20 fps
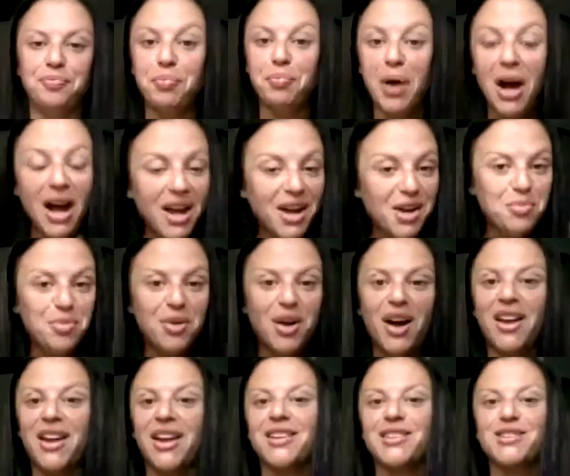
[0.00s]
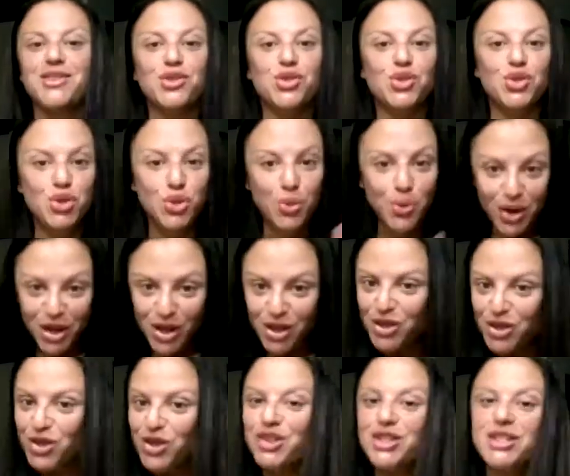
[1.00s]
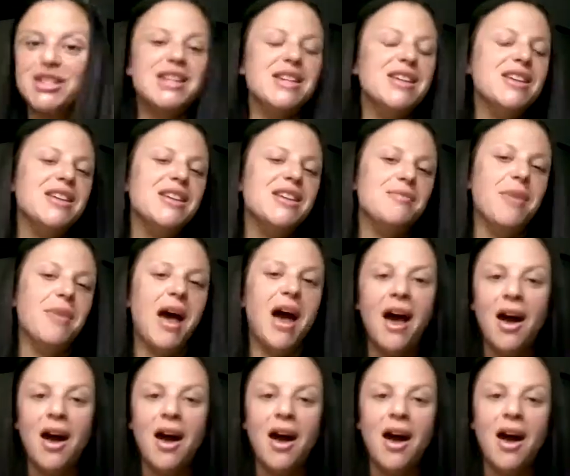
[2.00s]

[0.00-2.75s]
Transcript: buy a product, join your team,